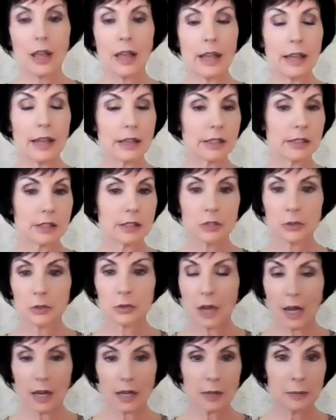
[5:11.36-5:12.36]
And do
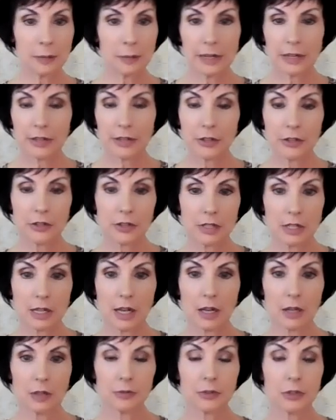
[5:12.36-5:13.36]
not compare
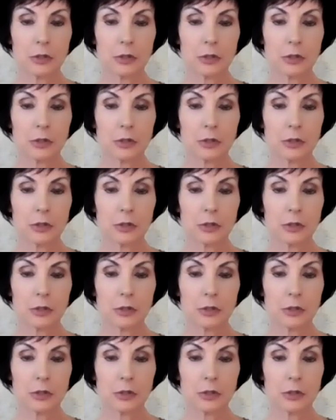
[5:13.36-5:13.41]
yourself